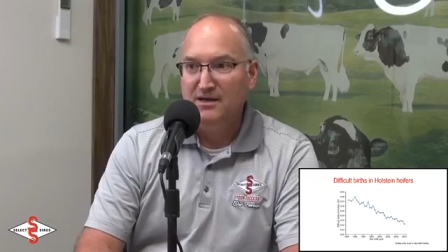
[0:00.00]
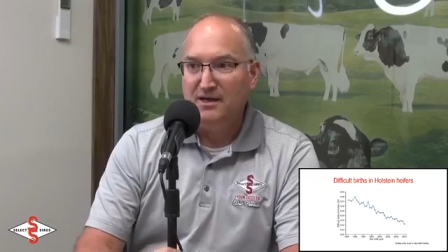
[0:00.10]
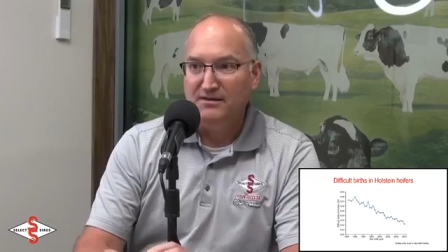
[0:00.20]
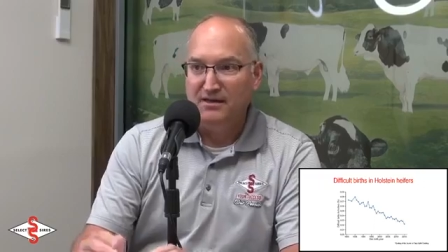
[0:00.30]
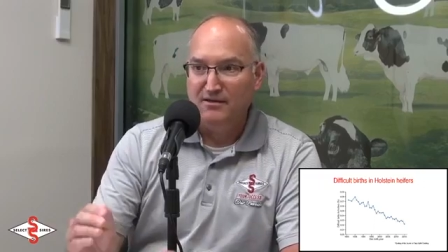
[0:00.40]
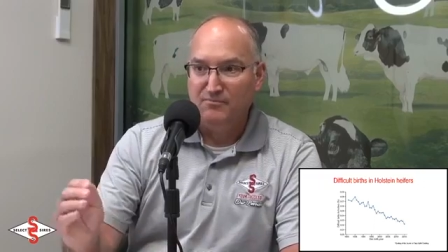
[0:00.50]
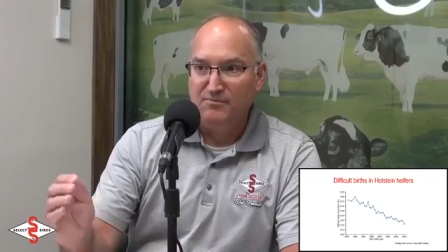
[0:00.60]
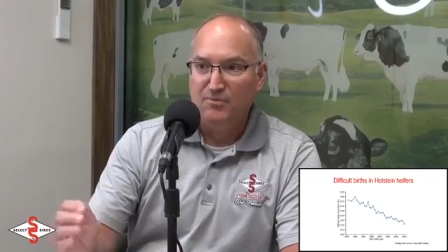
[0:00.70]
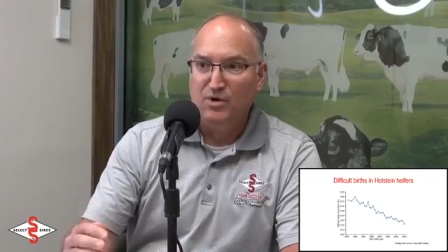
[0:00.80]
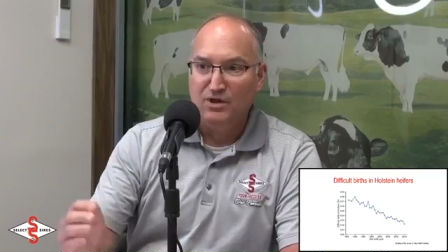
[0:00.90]
and then the
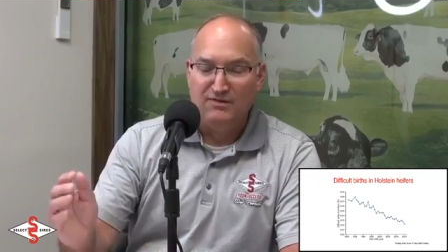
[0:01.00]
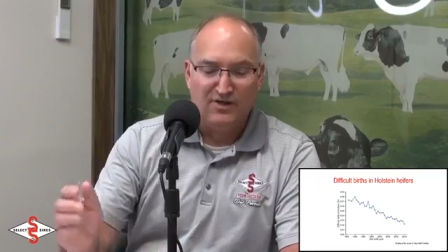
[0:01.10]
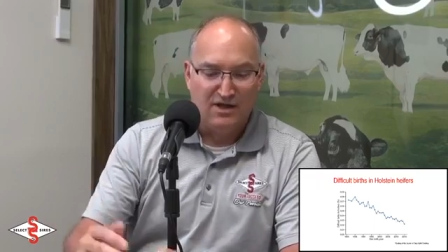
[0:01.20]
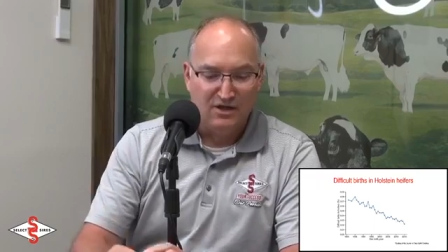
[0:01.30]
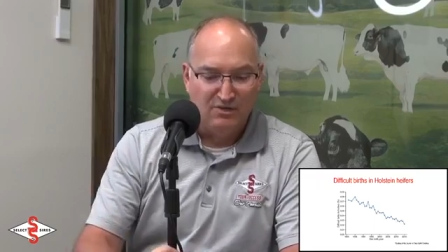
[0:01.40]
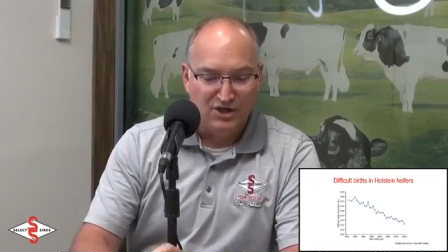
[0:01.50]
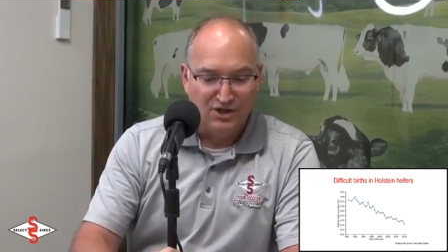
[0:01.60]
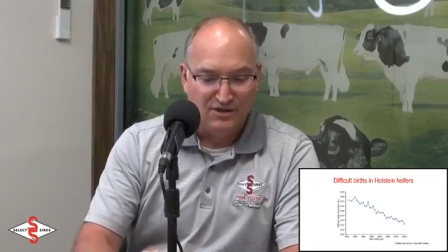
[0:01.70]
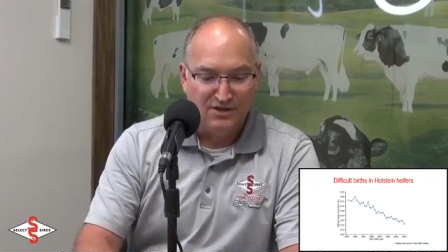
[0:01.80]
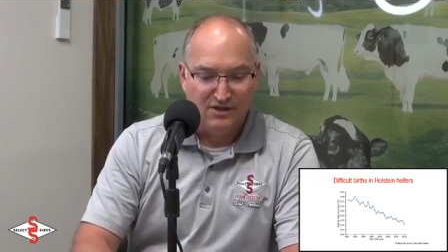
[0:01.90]
bull
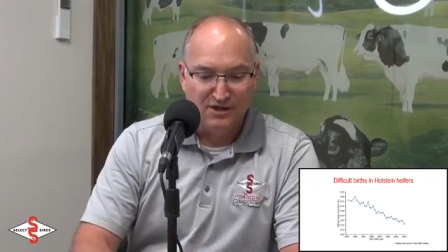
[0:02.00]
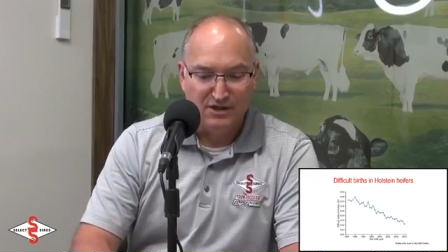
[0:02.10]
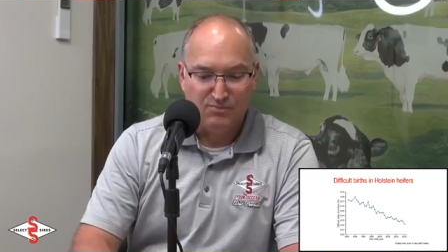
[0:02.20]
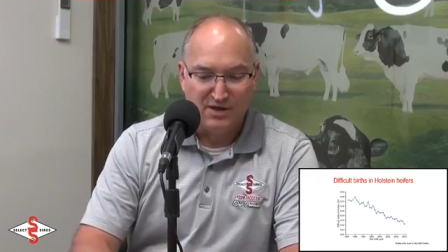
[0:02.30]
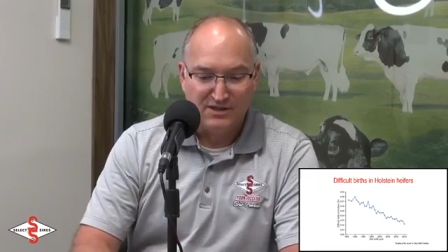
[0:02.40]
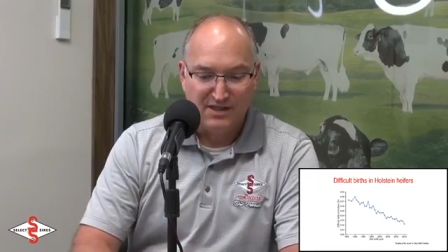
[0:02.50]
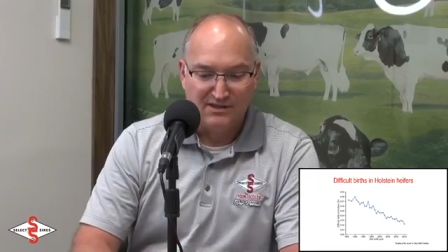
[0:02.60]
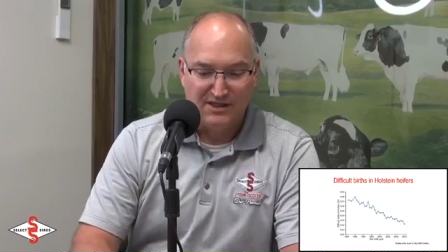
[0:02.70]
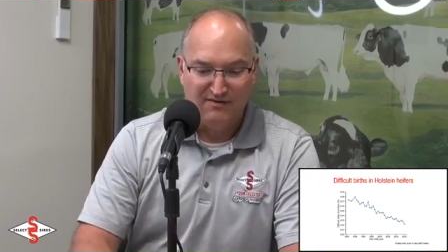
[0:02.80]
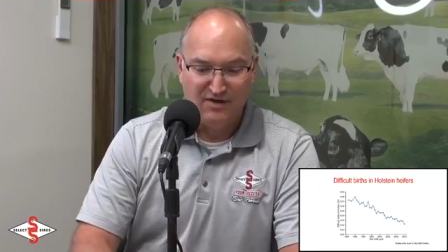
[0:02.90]
evaluations are expressed
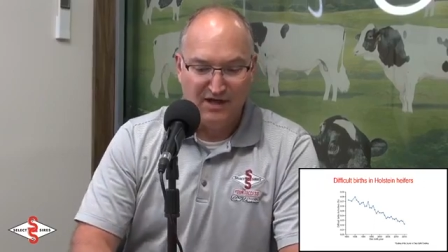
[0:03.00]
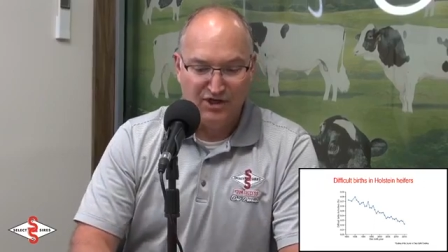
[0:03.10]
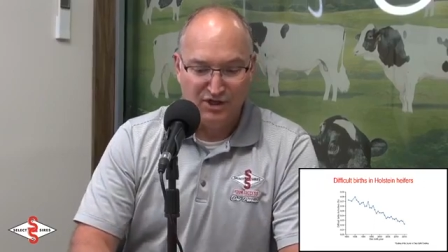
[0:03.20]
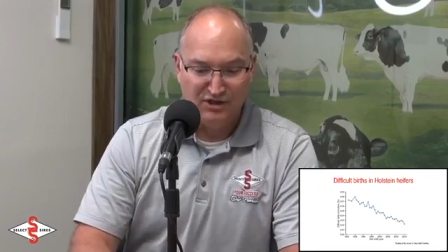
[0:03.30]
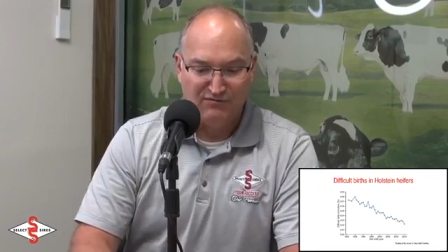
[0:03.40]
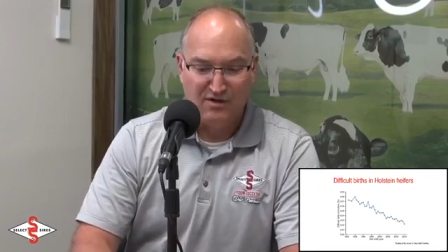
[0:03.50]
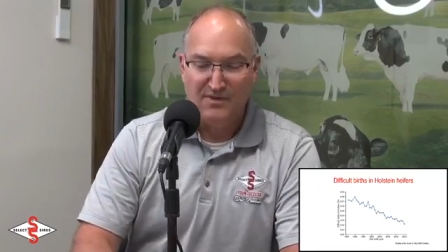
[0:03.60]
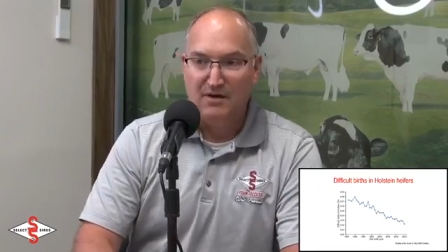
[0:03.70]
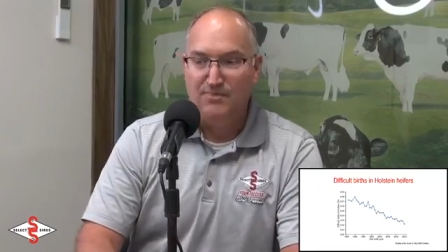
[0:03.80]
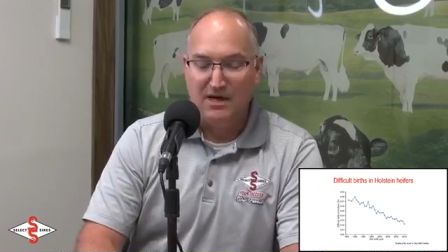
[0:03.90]
as deviations from
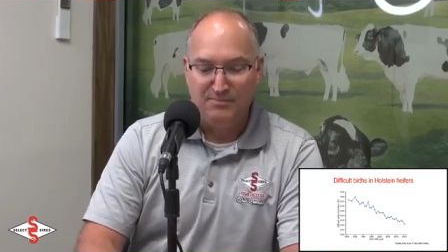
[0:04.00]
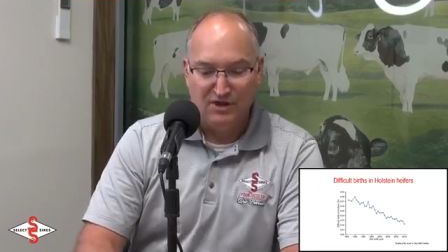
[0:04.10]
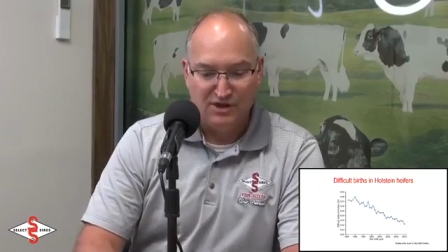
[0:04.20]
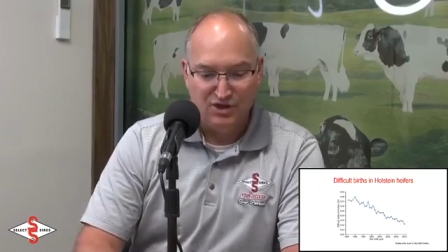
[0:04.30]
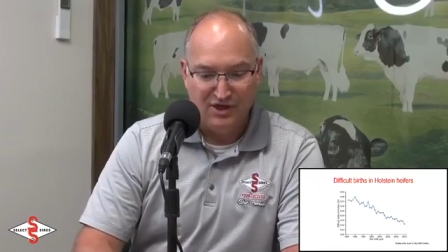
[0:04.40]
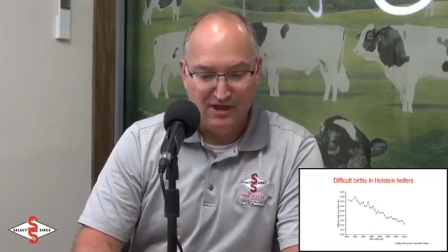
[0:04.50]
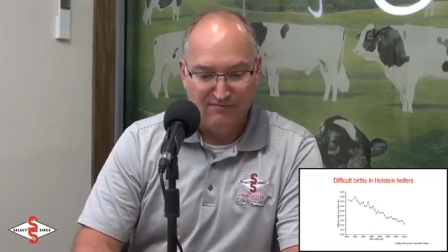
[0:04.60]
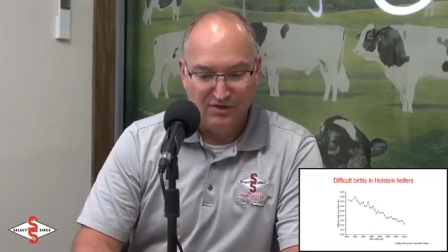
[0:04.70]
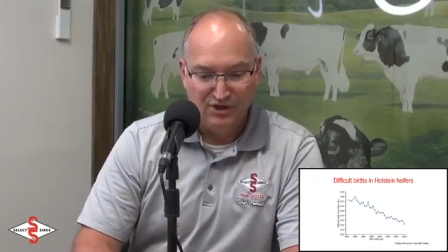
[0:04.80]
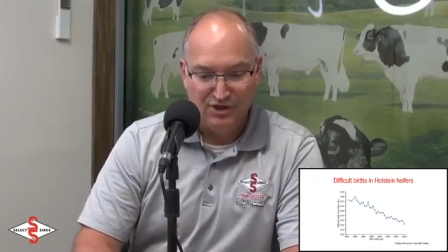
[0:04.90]
that population
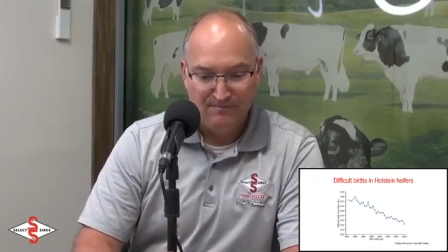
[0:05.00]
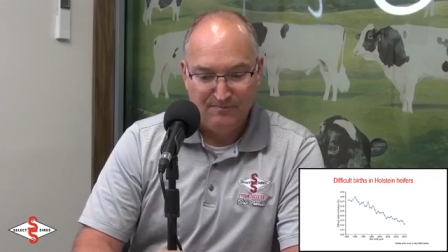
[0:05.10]
average.